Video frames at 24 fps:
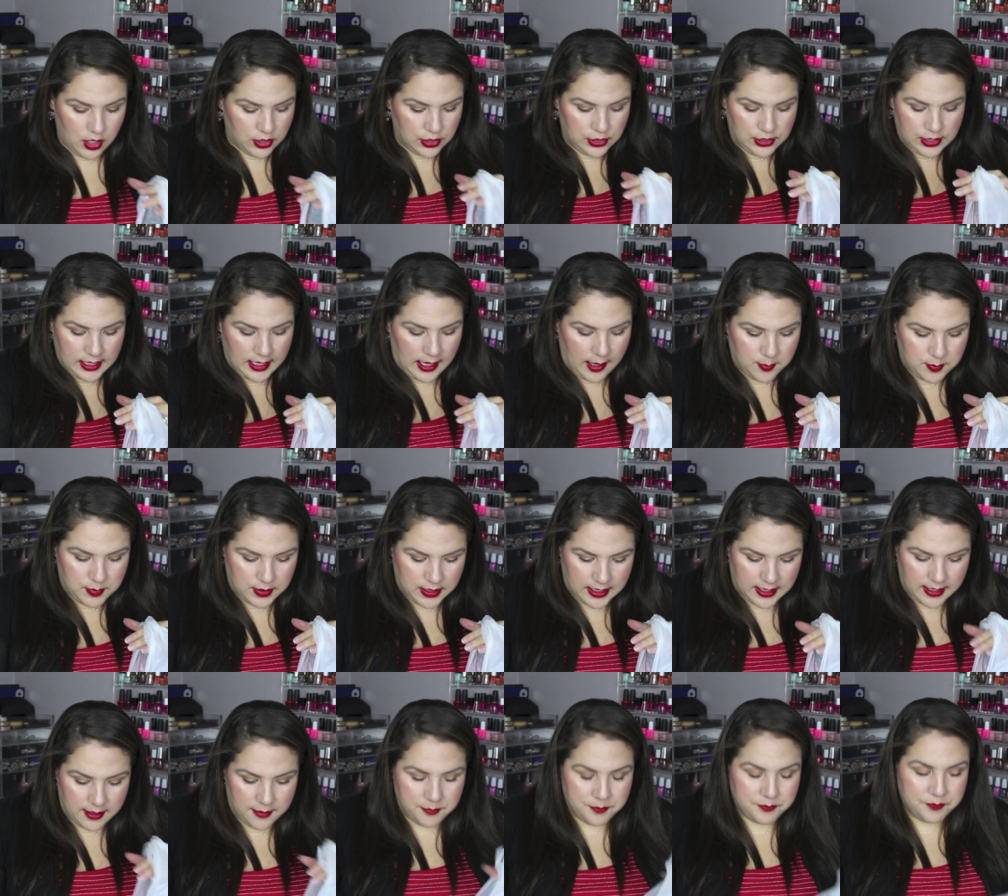you cannot
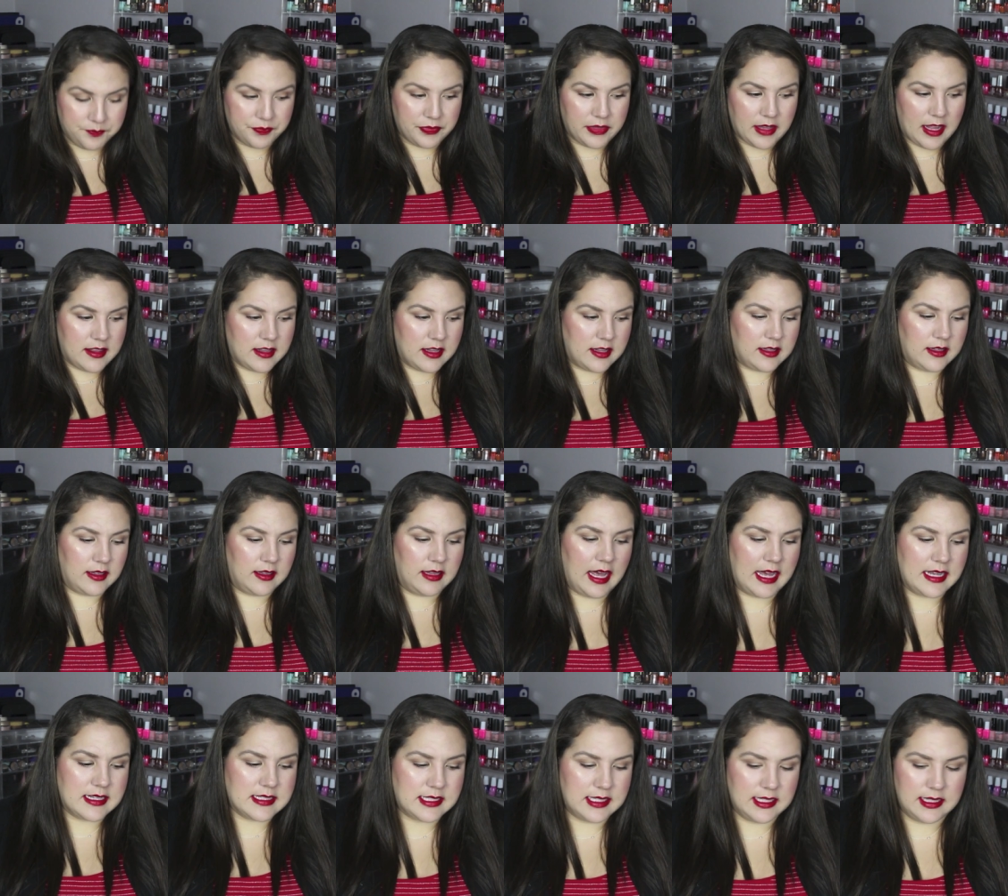beat it. And then the
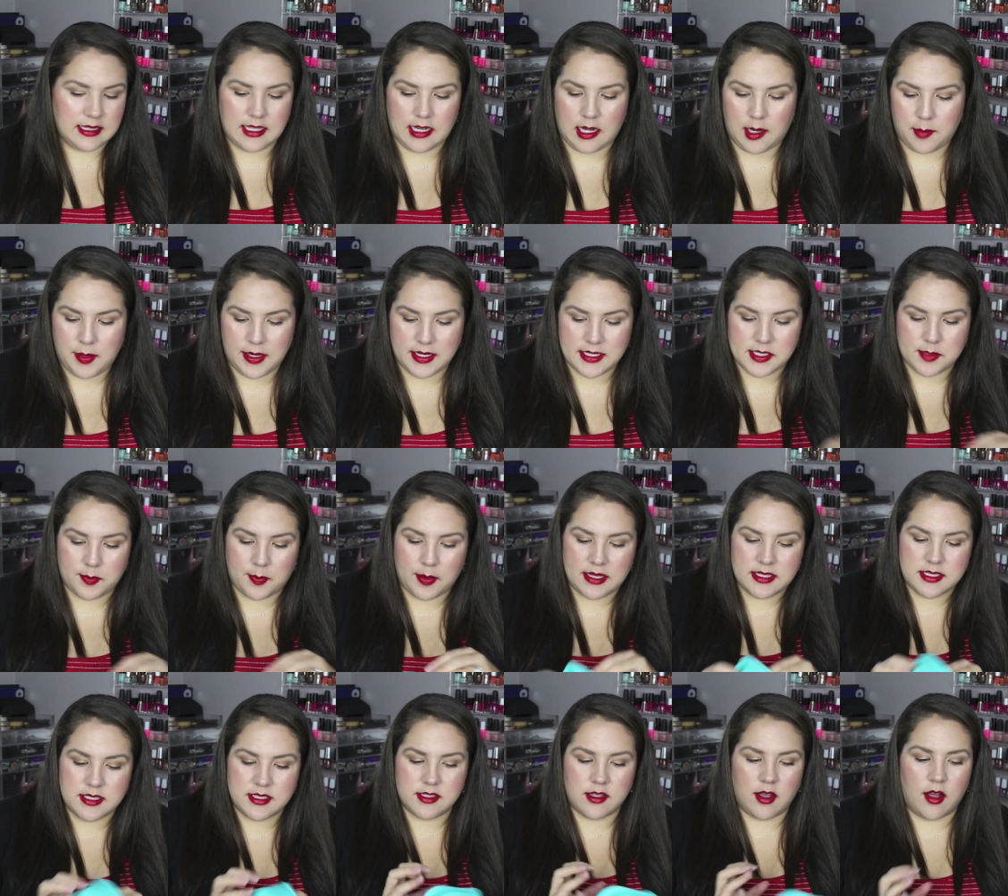last thing that I picked up
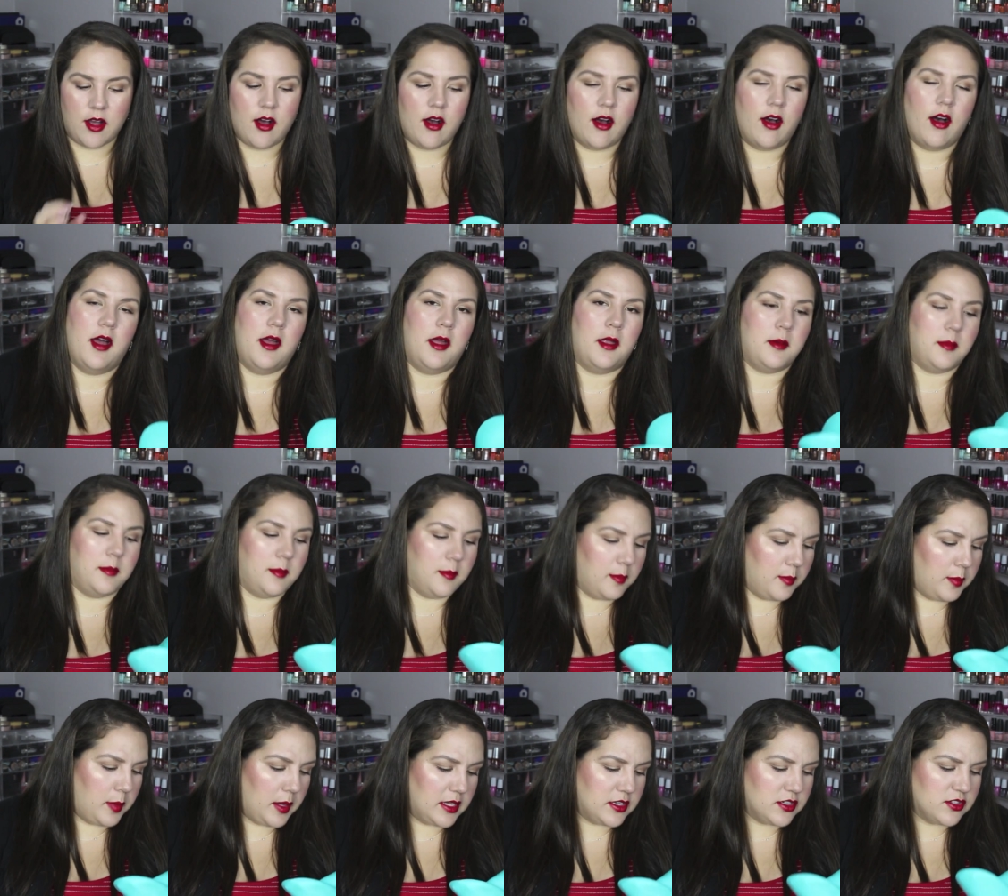I saw
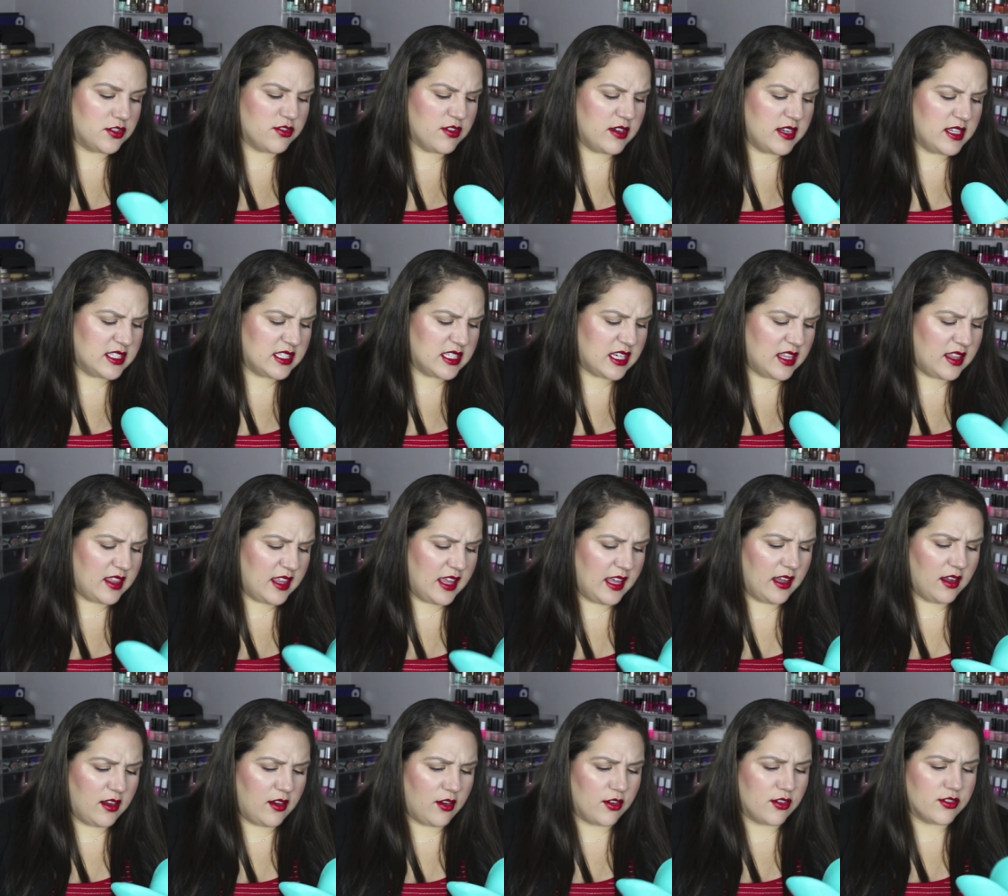on Pinterest, I
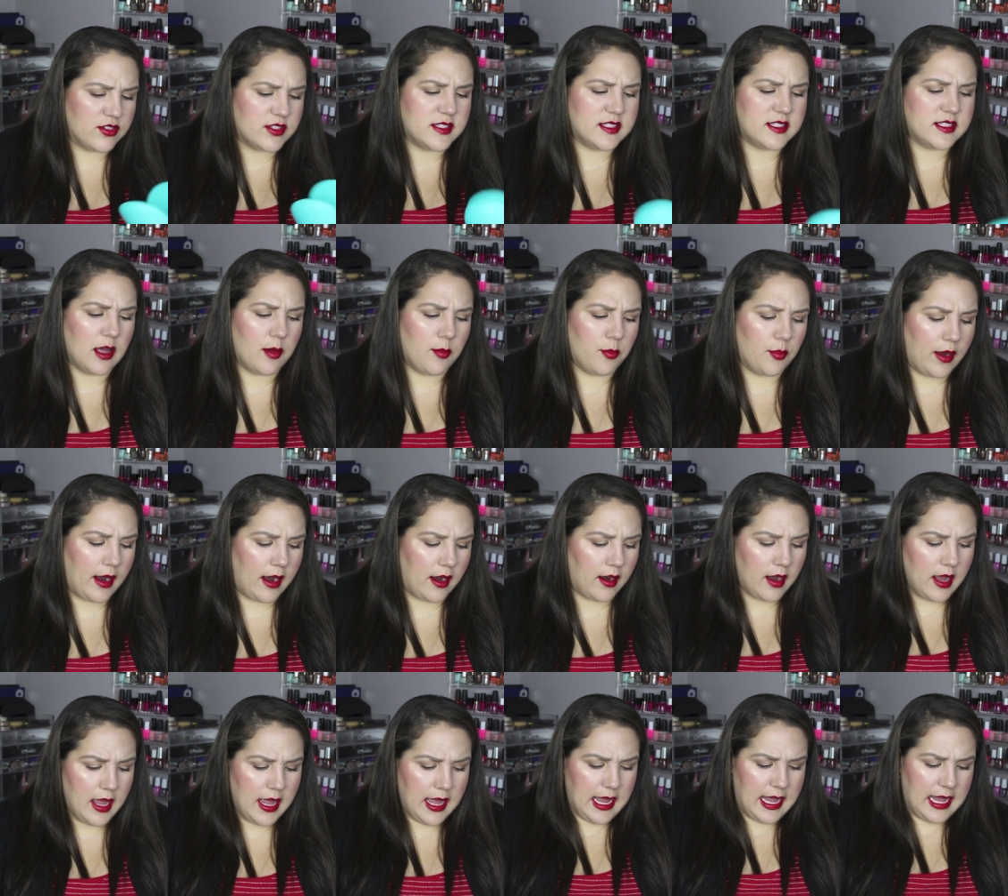think, or
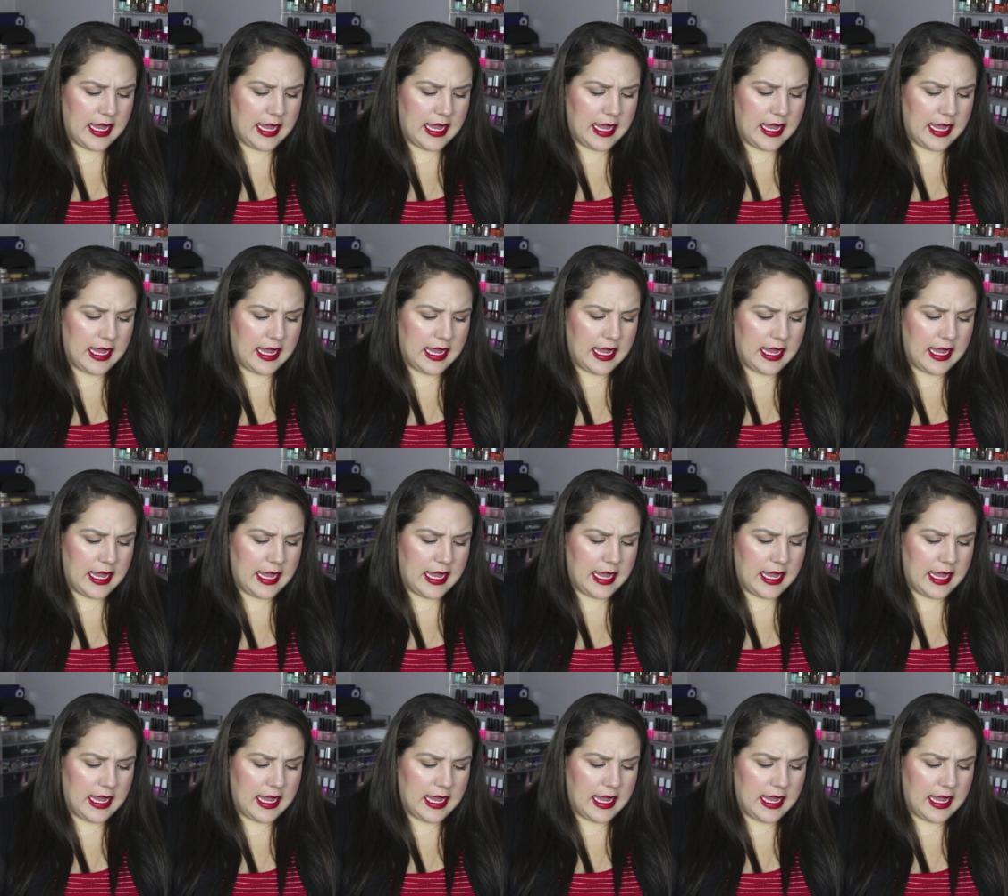somewhere.